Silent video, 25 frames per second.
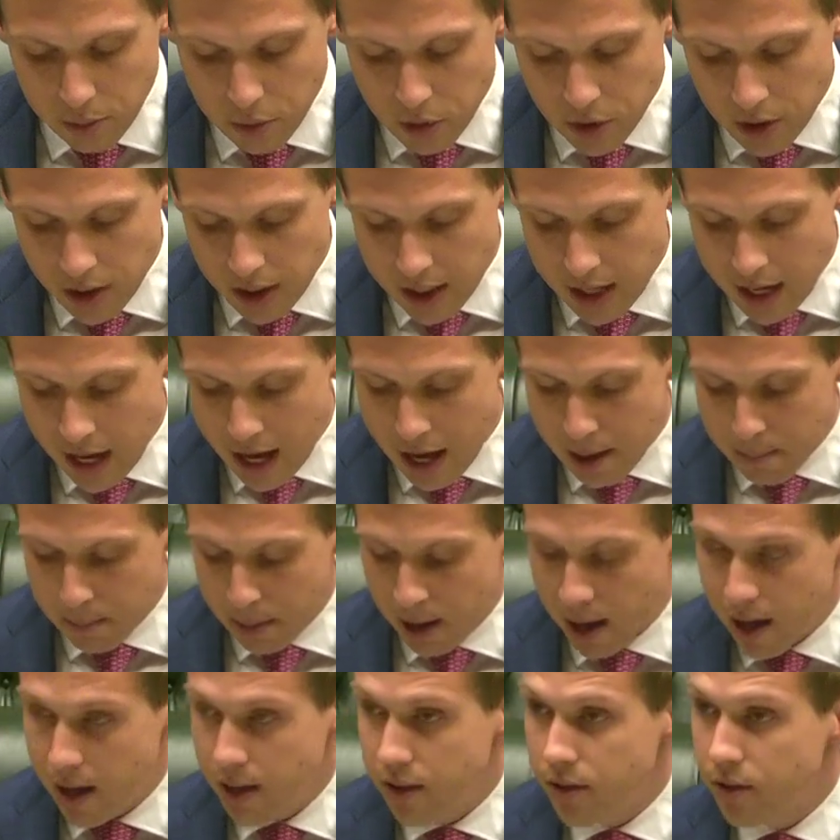community
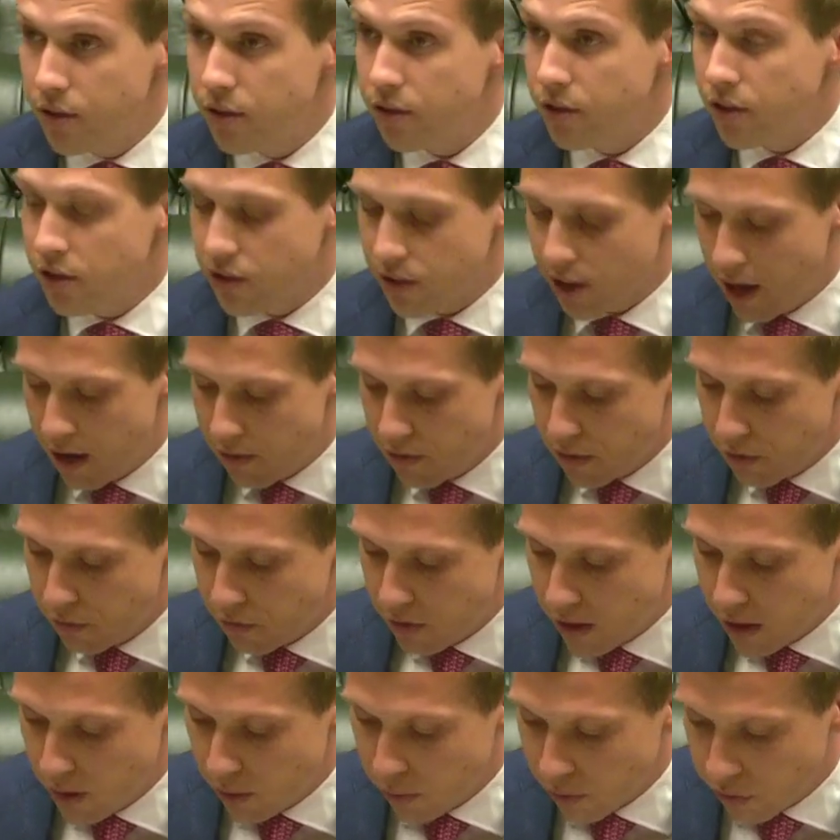campaigns to save the
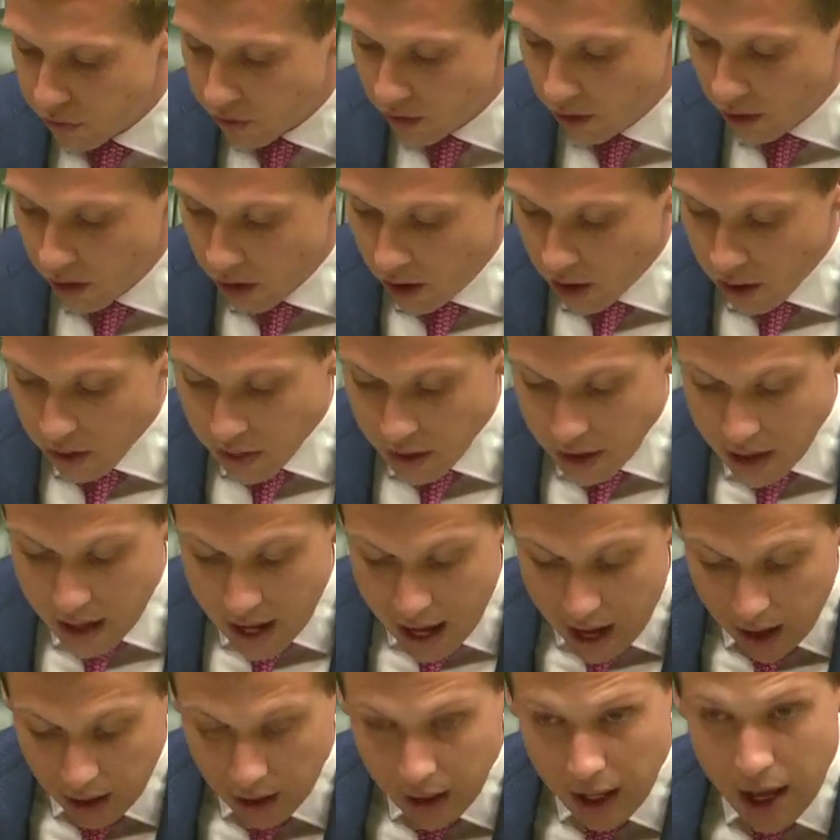fields, the
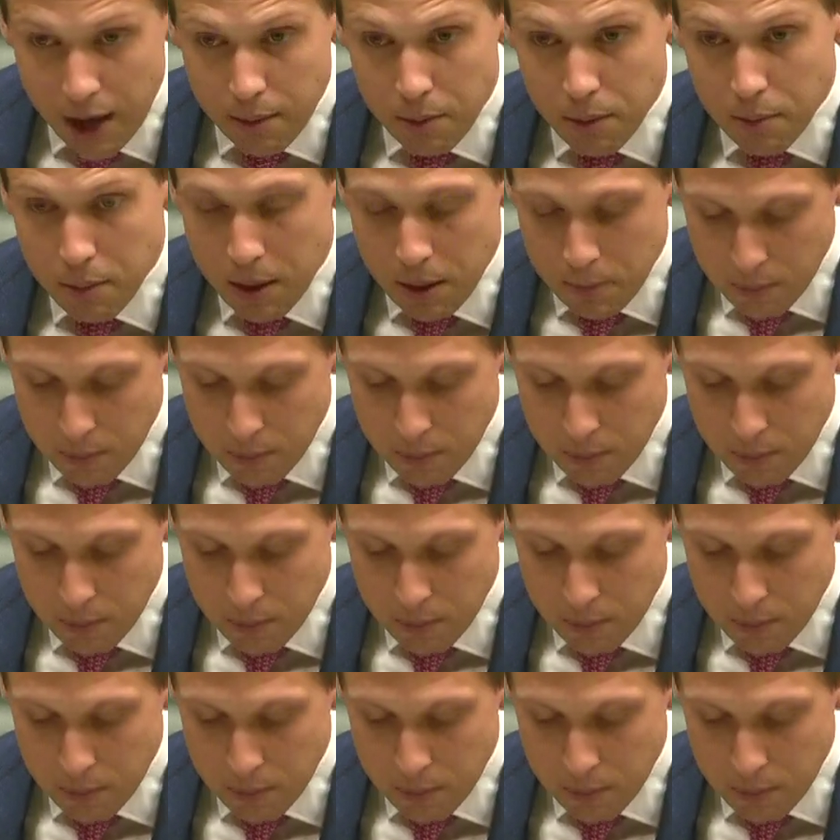now Labor